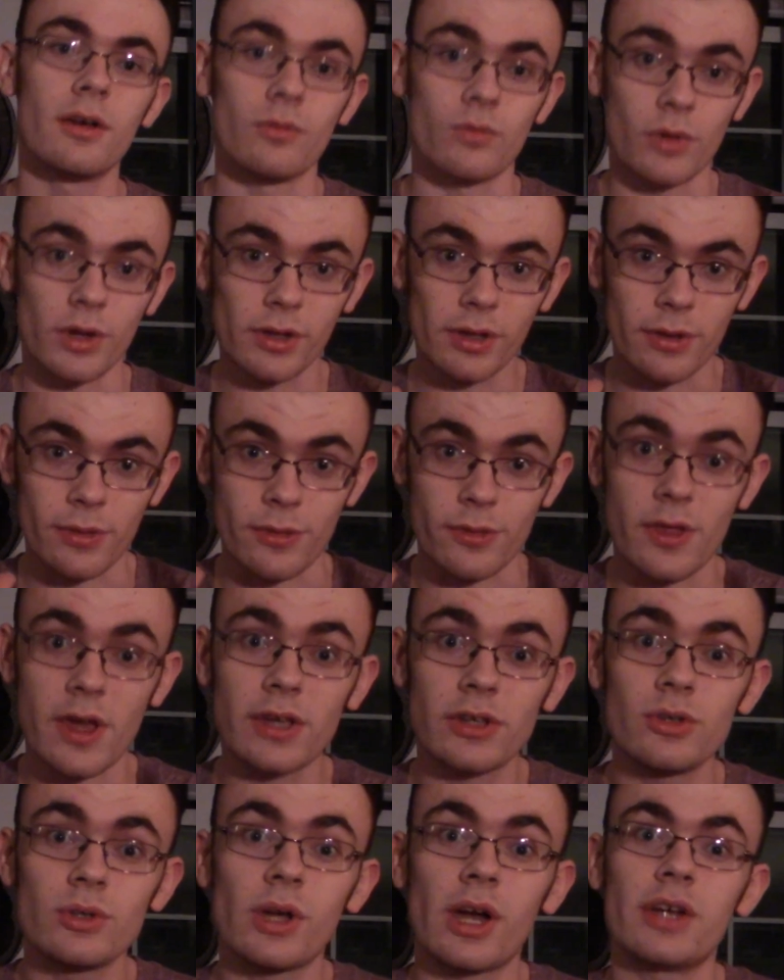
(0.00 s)
Really,
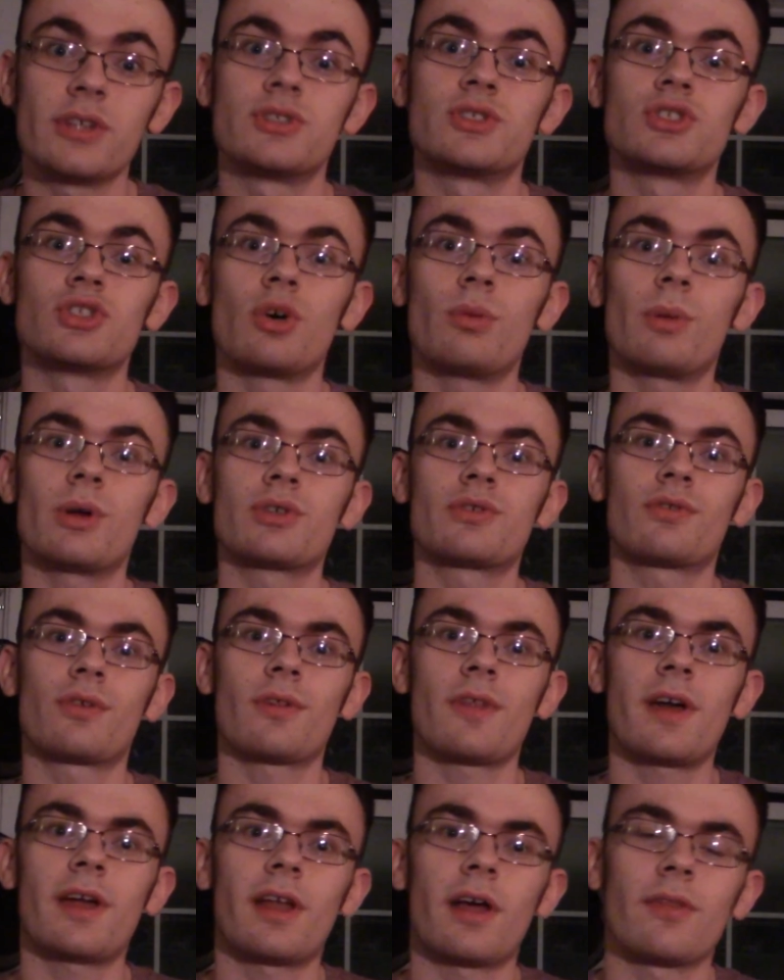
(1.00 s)
thank you guys so much for that.